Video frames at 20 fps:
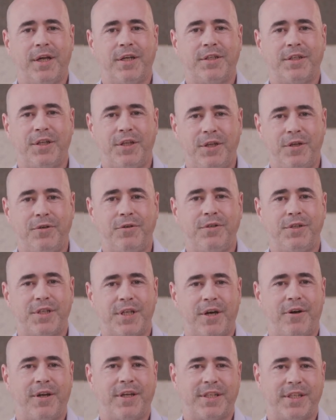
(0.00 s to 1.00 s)
to use
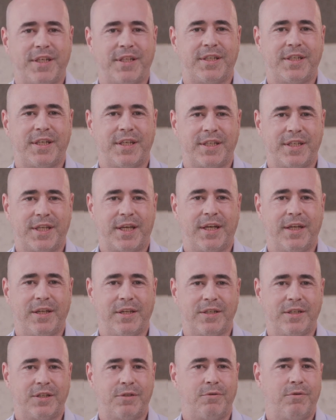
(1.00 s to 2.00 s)
their existing
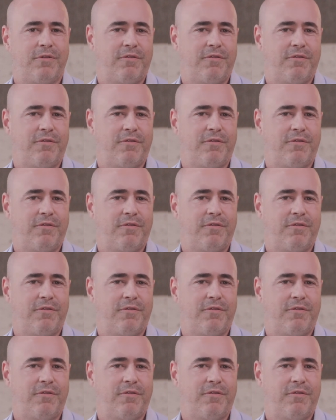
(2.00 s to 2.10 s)
skills to